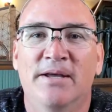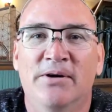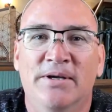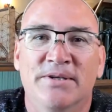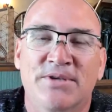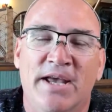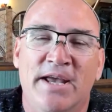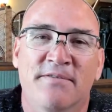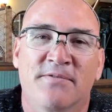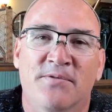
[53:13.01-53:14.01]
there is
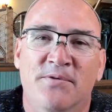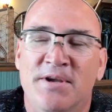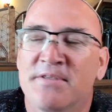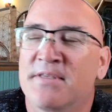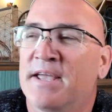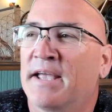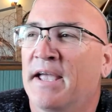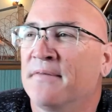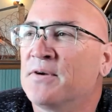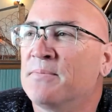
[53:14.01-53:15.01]
a free
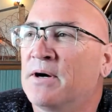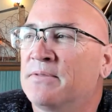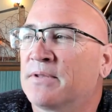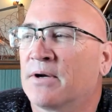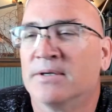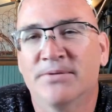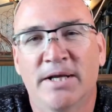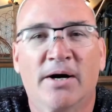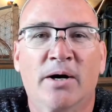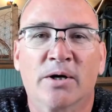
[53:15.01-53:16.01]
thing every month called
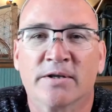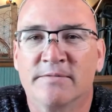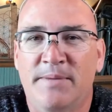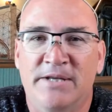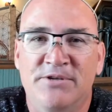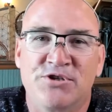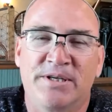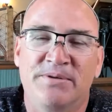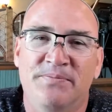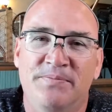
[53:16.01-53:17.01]
the art of benching.